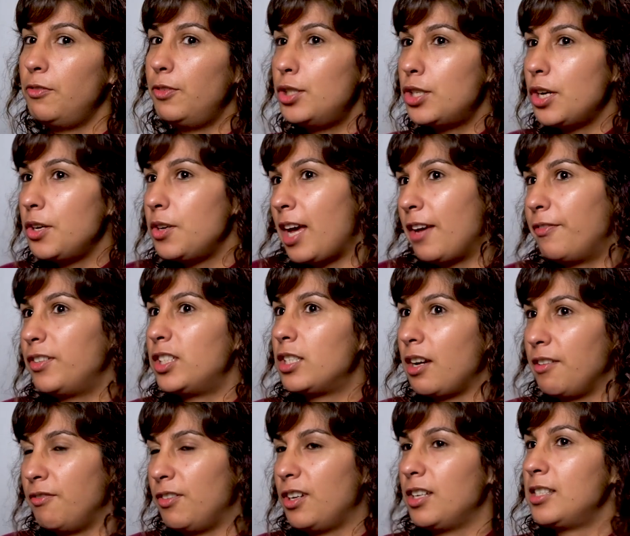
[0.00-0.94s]
If you don't have a
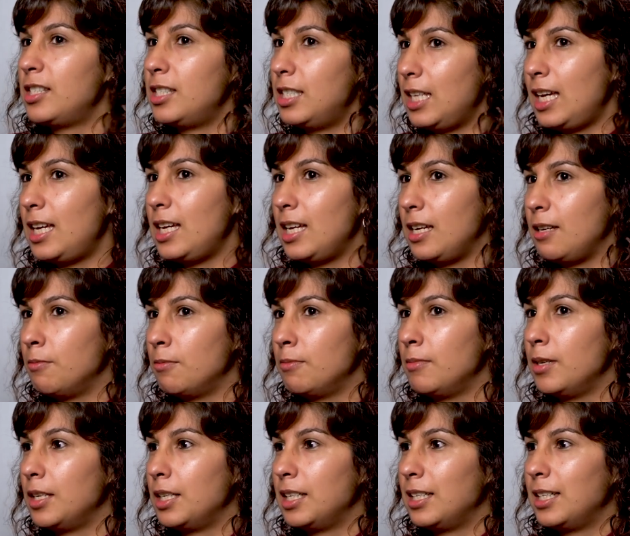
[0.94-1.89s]
diverse
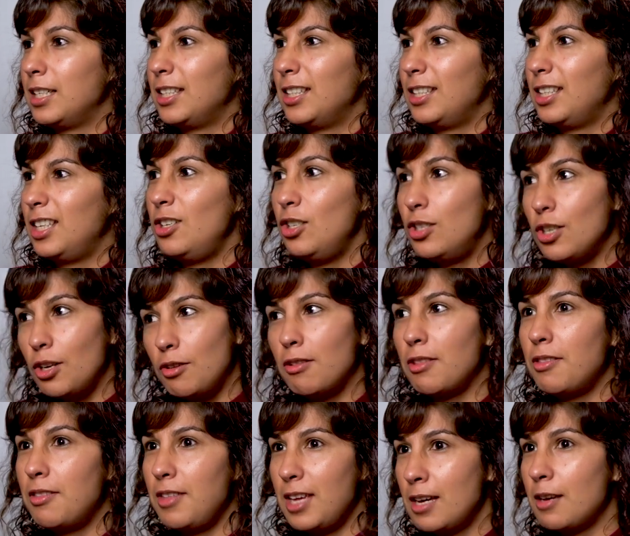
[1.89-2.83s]
team, then you
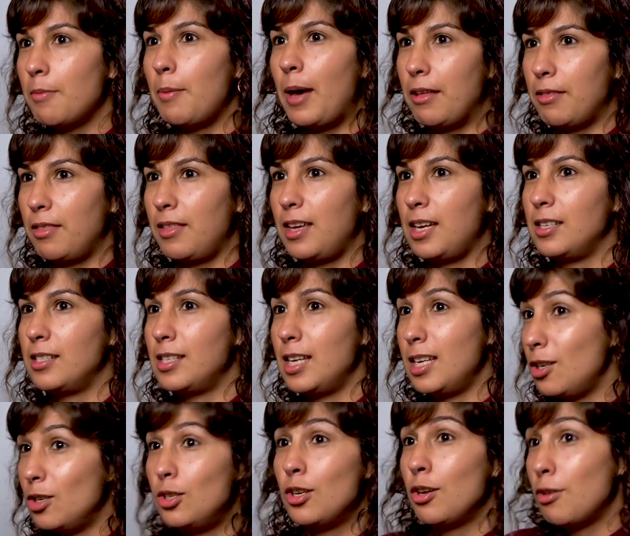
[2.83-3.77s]
don't think about things
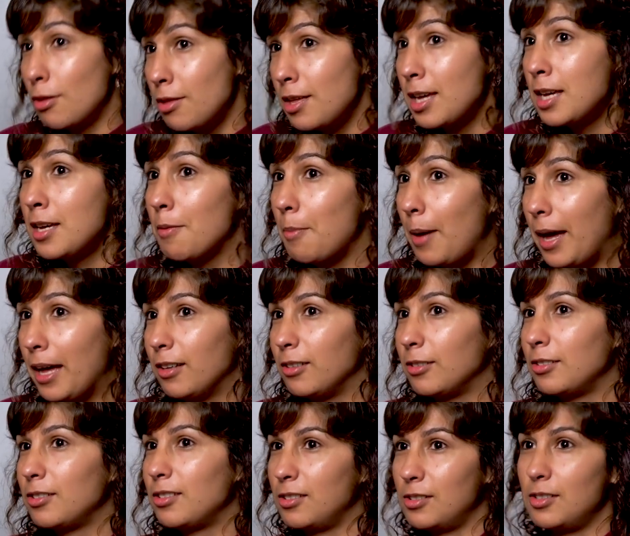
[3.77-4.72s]
that you don't think
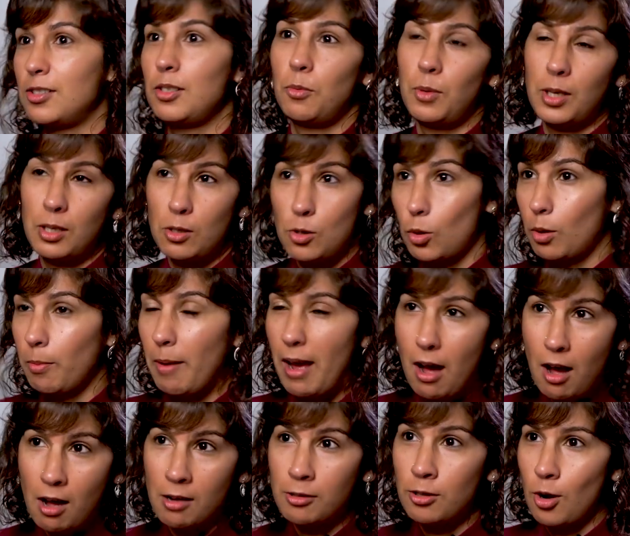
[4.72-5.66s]
about. So we talk
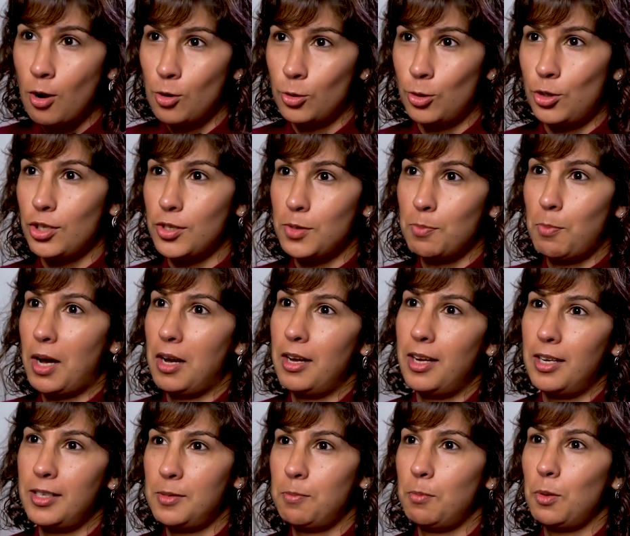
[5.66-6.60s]
about unconscious
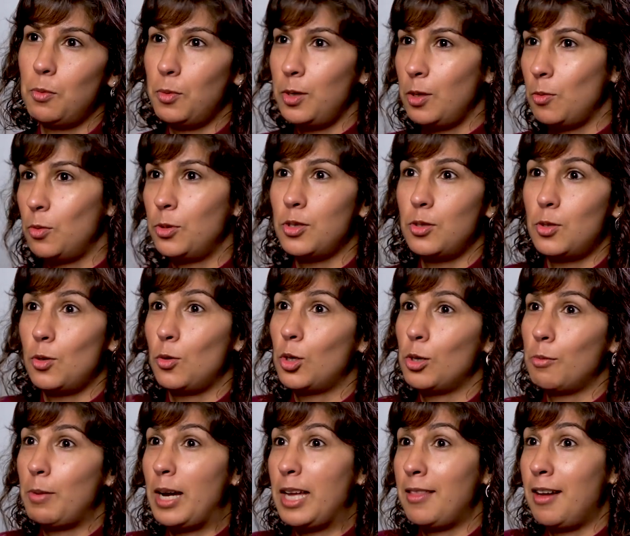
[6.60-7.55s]
bias, but we also
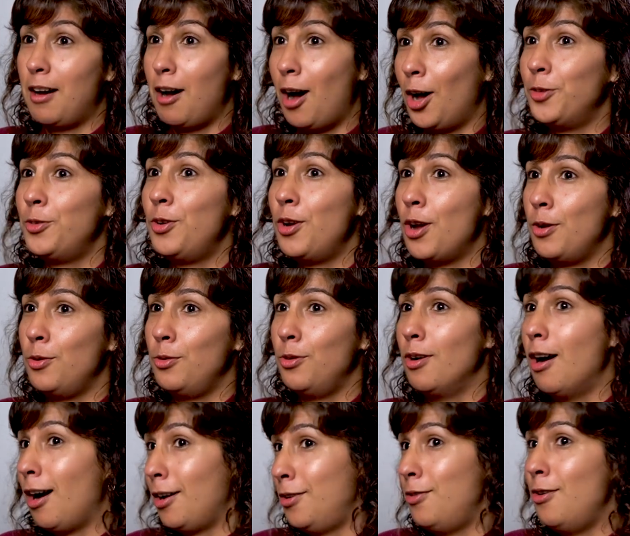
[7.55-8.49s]
talk about the
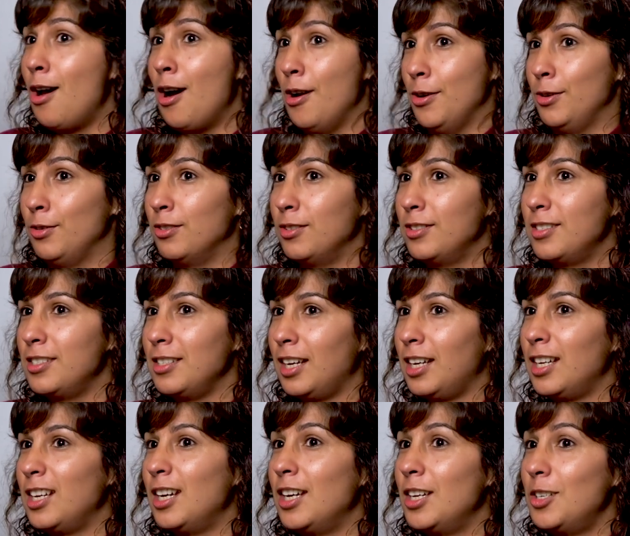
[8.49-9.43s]
unknown unknowns.
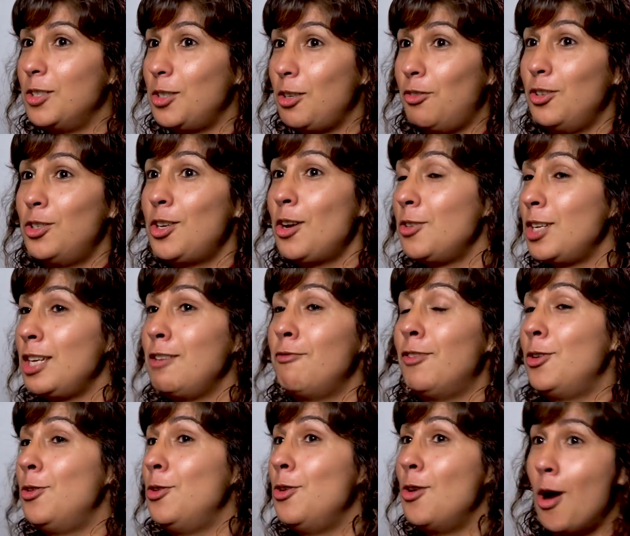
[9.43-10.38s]
So if you don't
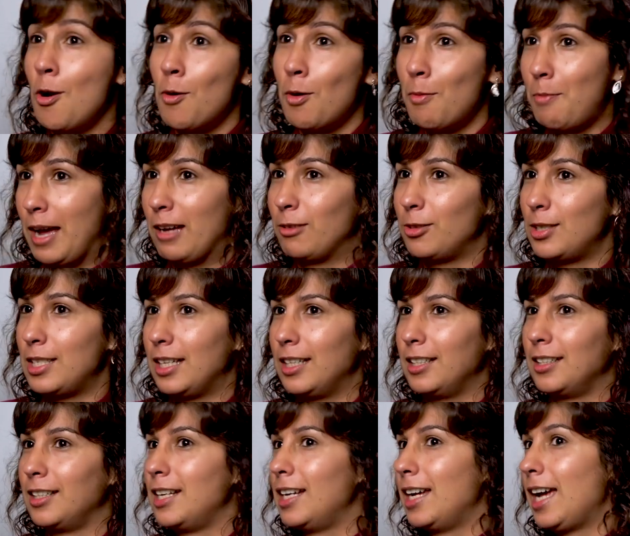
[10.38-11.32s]
even know about
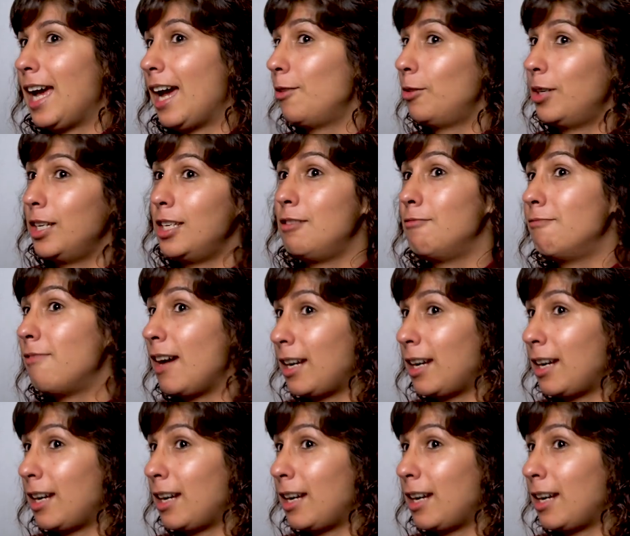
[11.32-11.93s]
it, how can you